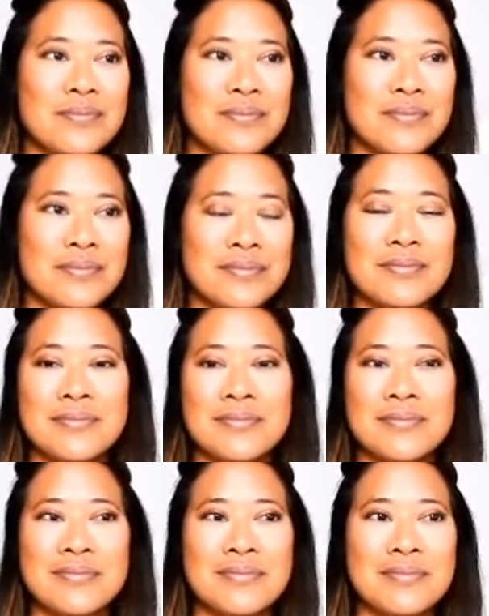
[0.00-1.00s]

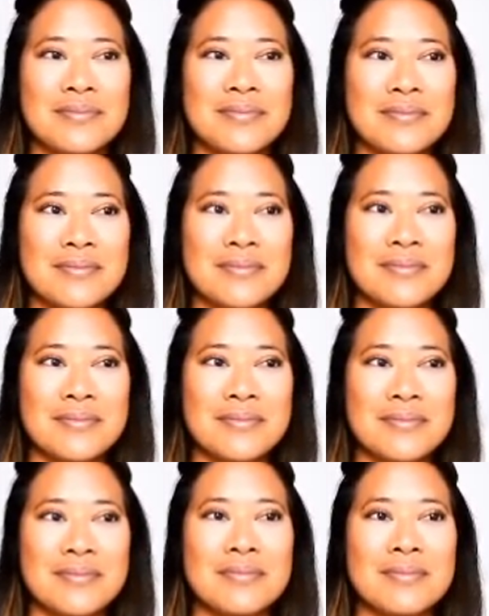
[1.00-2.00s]

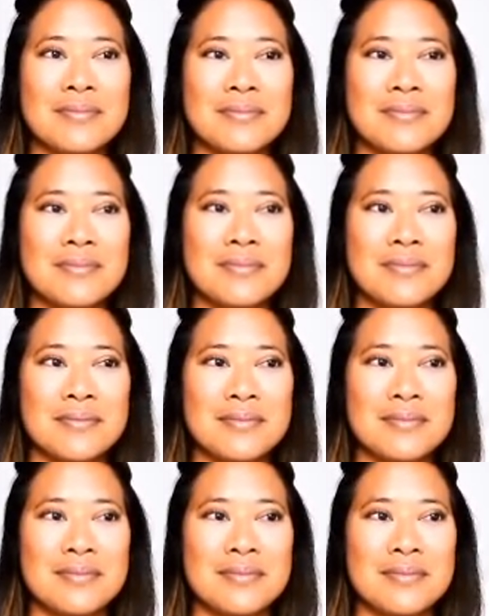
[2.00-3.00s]

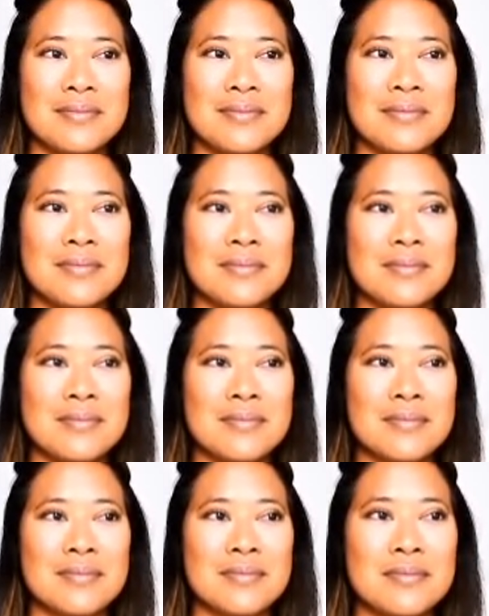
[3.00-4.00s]

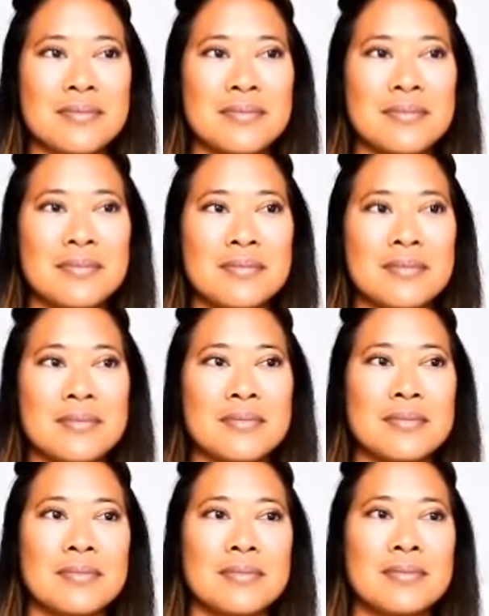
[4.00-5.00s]

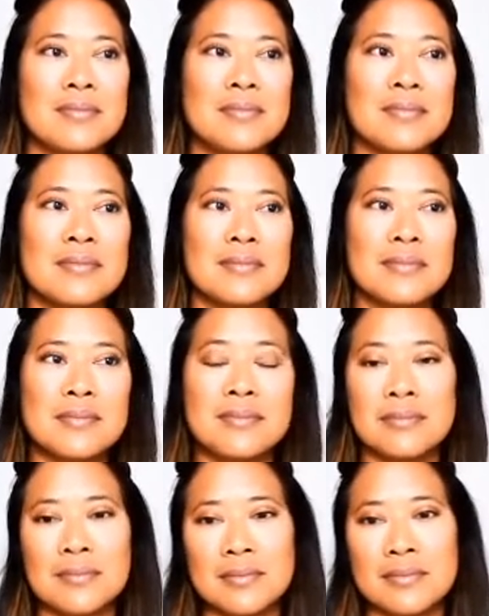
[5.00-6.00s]

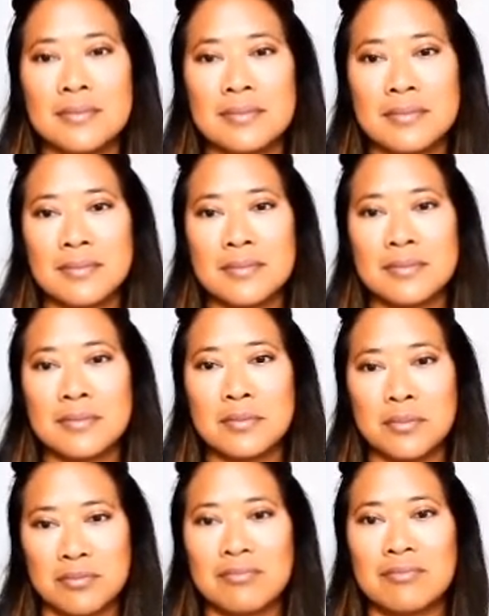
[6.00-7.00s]

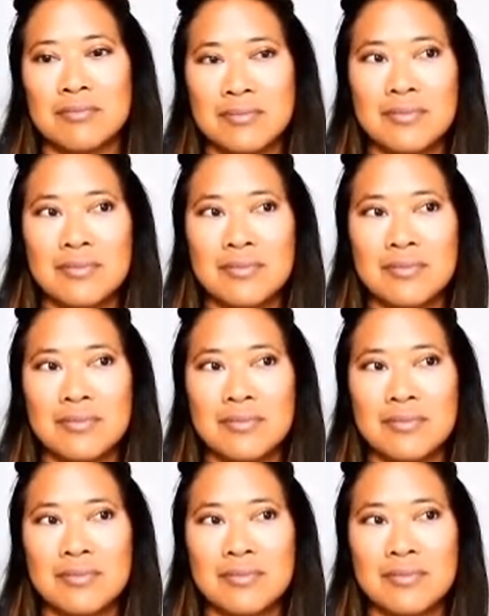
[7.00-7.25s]
(not speaking)